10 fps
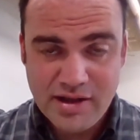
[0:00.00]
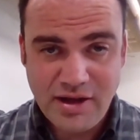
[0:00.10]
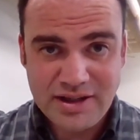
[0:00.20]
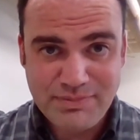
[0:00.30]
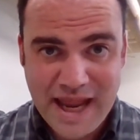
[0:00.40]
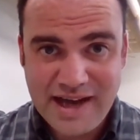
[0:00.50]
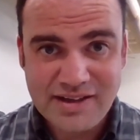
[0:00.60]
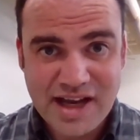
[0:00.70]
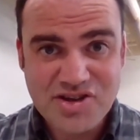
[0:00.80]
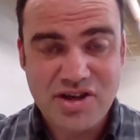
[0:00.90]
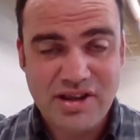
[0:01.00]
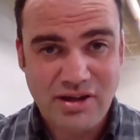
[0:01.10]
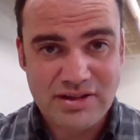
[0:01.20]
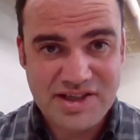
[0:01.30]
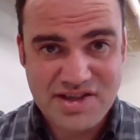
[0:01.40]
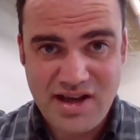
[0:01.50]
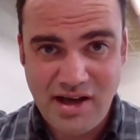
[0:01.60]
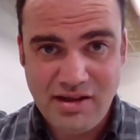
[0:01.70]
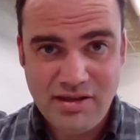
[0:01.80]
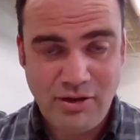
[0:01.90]
They're paying attention. They're
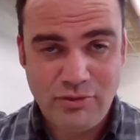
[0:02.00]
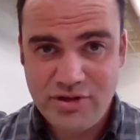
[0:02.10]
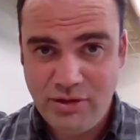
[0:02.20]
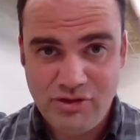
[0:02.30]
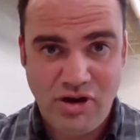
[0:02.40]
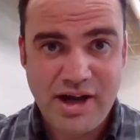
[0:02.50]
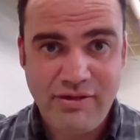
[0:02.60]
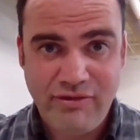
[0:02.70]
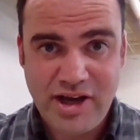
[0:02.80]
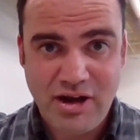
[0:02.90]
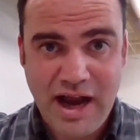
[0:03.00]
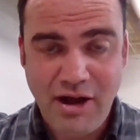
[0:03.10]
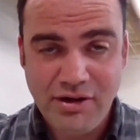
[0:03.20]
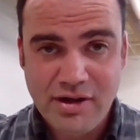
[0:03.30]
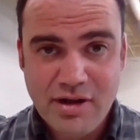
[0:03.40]
listening. They're trying to figure out.